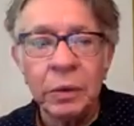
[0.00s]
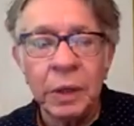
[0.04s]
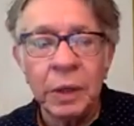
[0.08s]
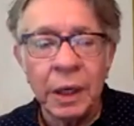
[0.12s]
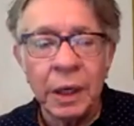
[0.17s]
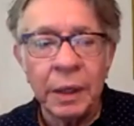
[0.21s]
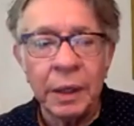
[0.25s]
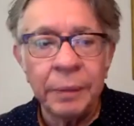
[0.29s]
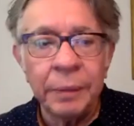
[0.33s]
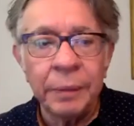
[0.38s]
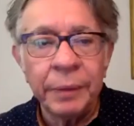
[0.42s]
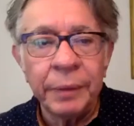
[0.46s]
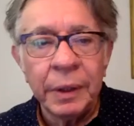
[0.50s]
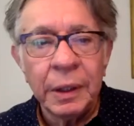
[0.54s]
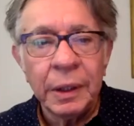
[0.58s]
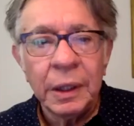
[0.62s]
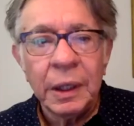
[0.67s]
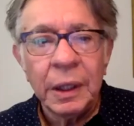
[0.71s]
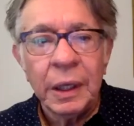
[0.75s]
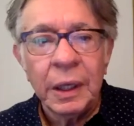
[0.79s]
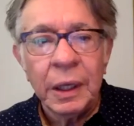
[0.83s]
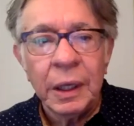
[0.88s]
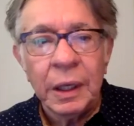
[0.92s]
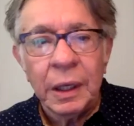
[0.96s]
um,
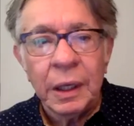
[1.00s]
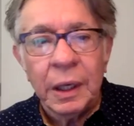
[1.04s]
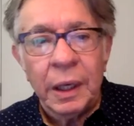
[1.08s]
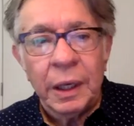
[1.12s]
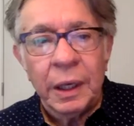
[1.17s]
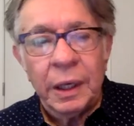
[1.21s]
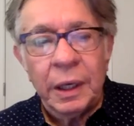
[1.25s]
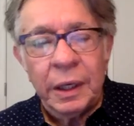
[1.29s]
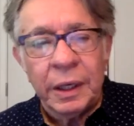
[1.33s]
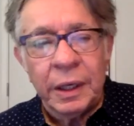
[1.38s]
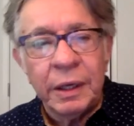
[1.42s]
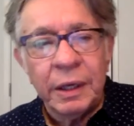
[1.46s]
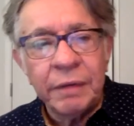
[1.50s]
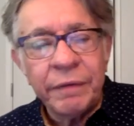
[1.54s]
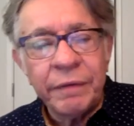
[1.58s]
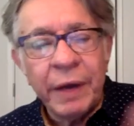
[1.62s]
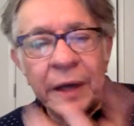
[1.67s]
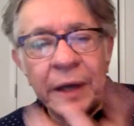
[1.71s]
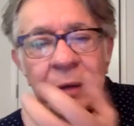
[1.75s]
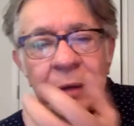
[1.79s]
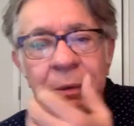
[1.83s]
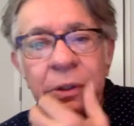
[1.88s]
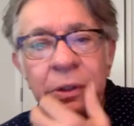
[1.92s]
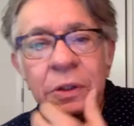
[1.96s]
he
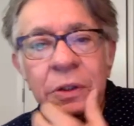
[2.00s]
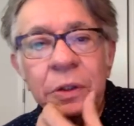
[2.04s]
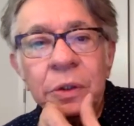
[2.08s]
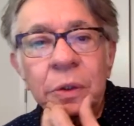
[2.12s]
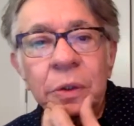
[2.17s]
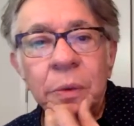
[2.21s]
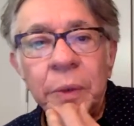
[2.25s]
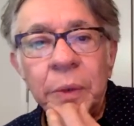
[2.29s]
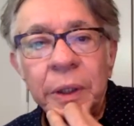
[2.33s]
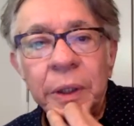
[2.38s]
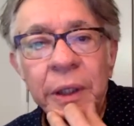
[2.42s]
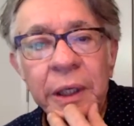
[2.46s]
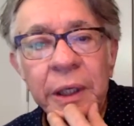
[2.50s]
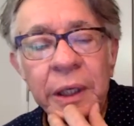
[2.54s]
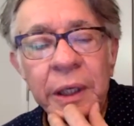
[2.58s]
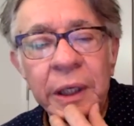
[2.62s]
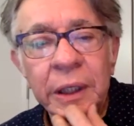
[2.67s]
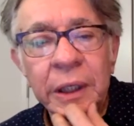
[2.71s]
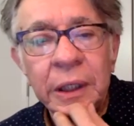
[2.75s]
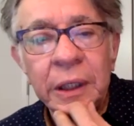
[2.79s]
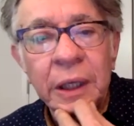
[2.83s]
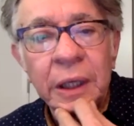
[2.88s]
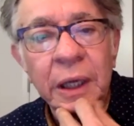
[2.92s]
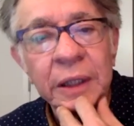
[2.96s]
invited me to do one
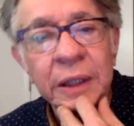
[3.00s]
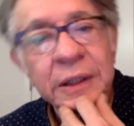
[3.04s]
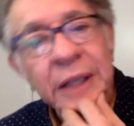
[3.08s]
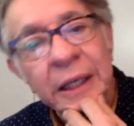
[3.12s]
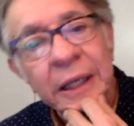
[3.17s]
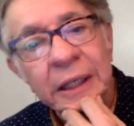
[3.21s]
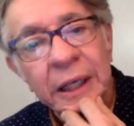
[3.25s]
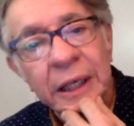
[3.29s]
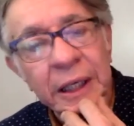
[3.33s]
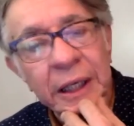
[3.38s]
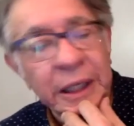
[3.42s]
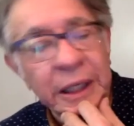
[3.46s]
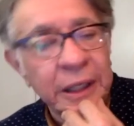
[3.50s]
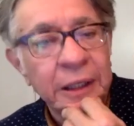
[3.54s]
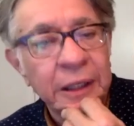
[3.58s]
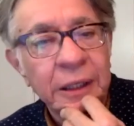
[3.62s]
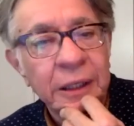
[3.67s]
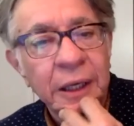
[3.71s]
in uh, Saint Denis,